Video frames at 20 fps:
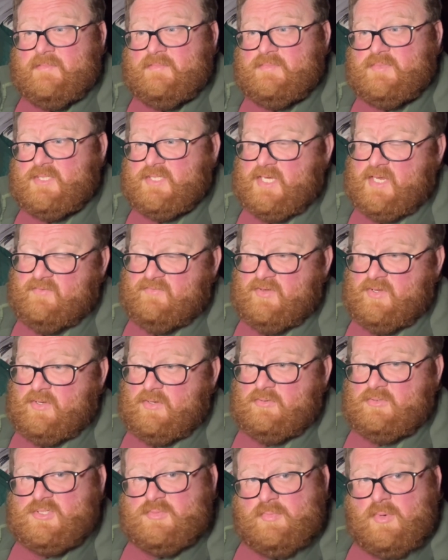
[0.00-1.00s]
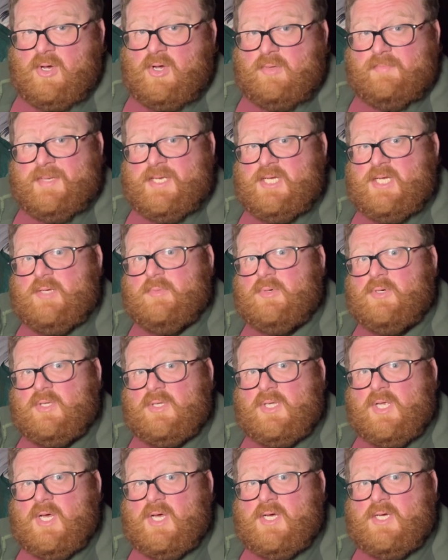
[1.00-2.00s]
to give you small, medium or
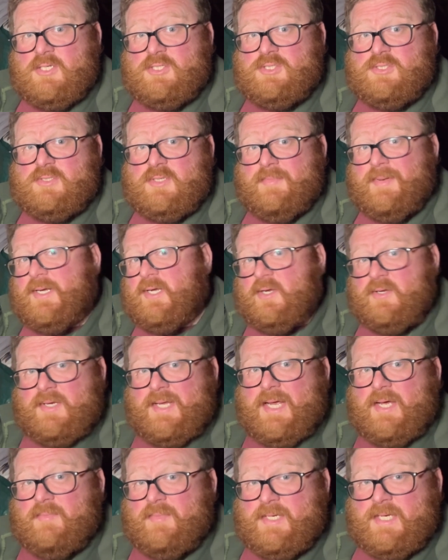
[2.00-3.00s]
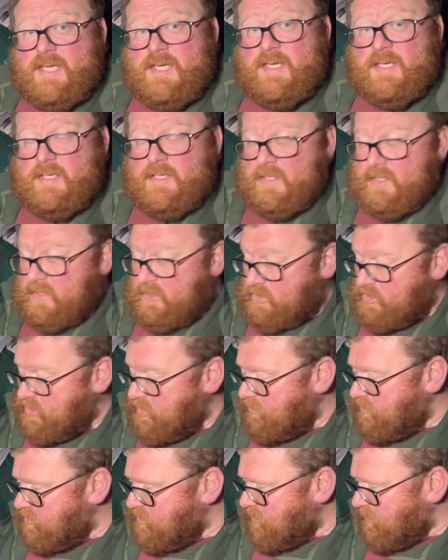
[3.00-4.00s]
large, depending on how many
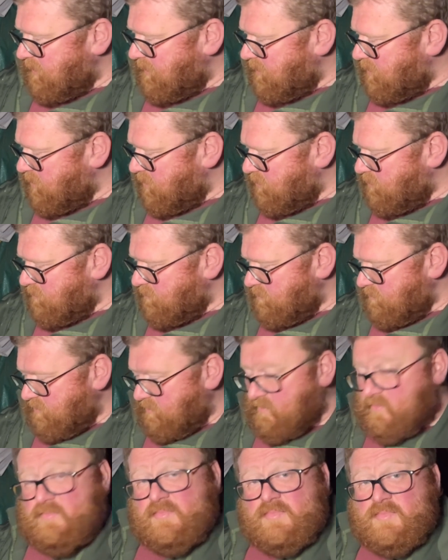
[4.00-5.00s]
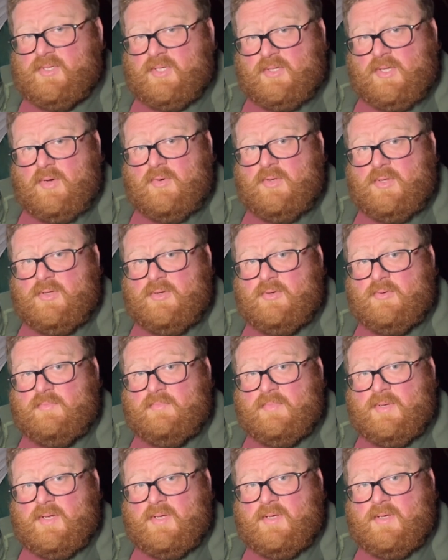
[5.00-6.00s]
shoots you let go. The lower the
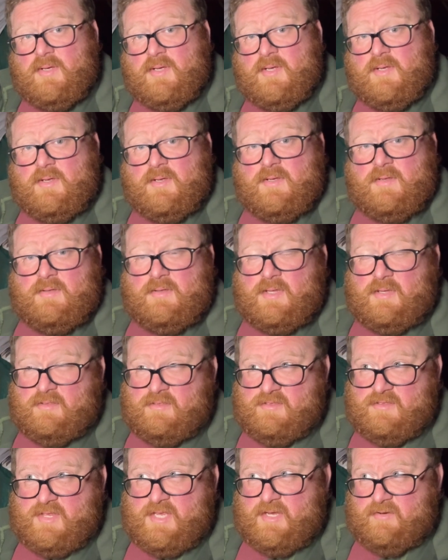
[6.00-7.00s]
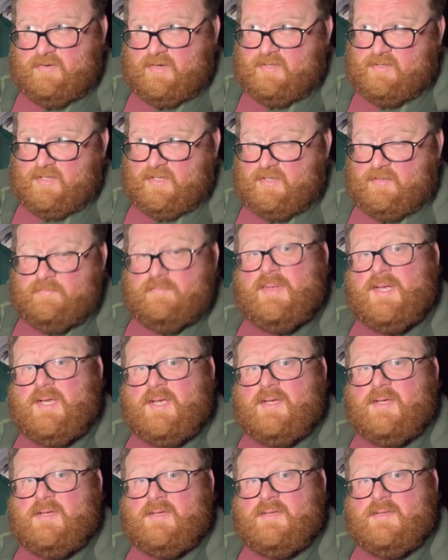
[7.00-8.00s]
number, in theory, I think the
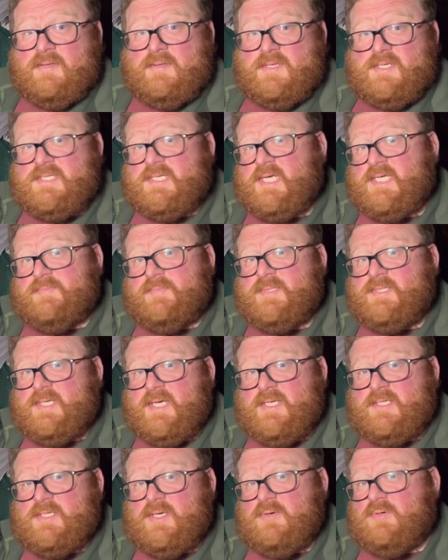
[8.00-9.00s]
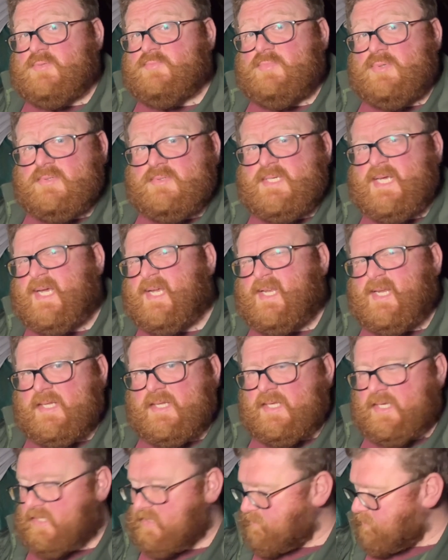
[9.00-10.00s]
bigger the size potato is, but
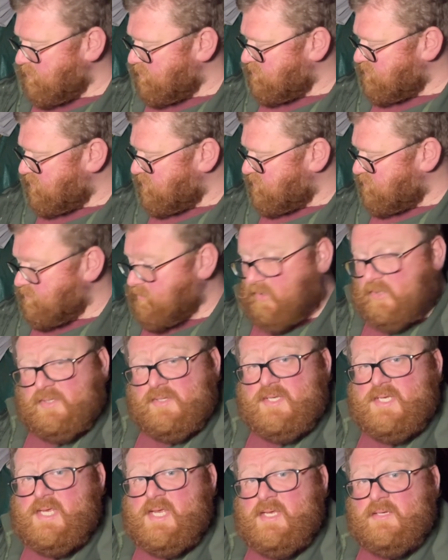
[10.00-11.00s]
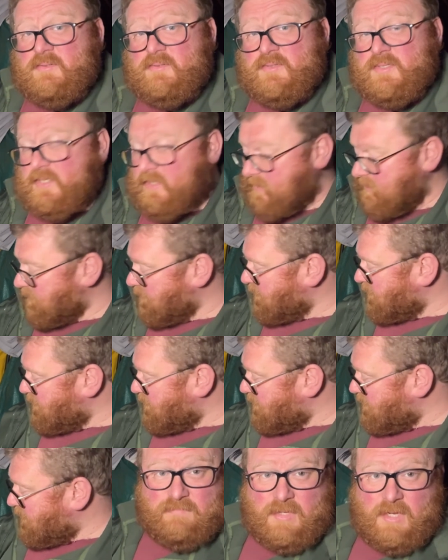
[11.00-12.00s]
technically I suppose the smaller the yield.
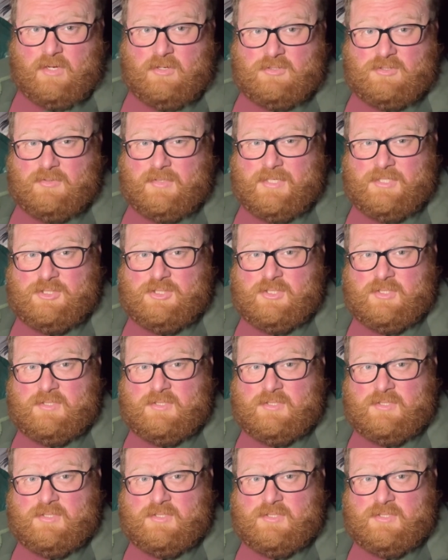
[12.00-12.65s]
It also lets you